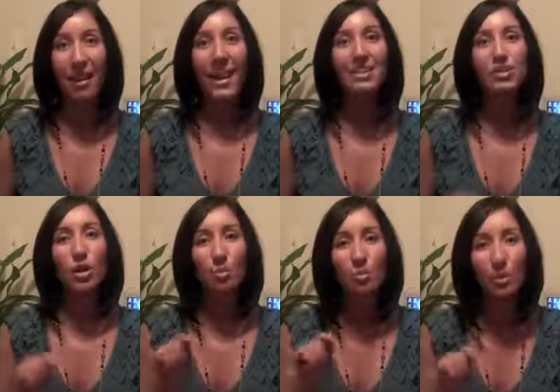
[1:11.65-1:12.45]
and
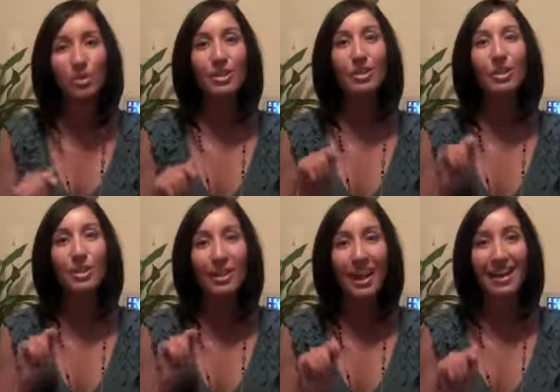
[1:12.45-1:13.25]
start building your
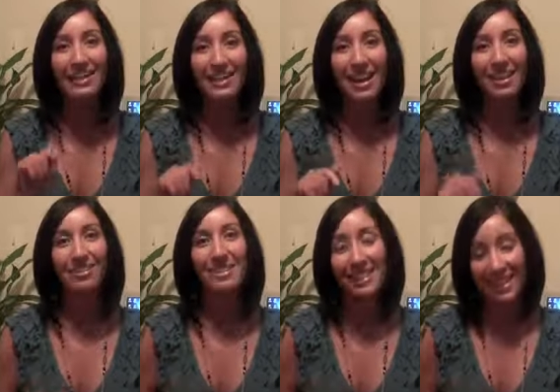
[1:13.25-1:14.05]
clientele
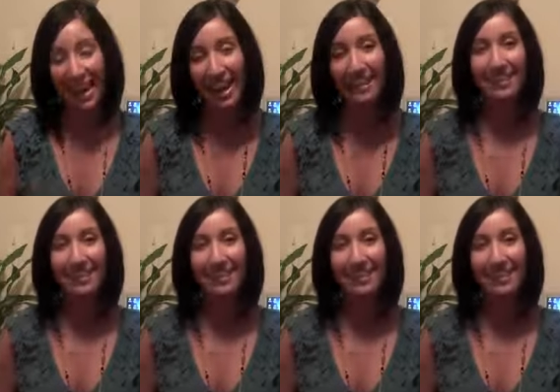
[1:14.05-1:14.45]
today.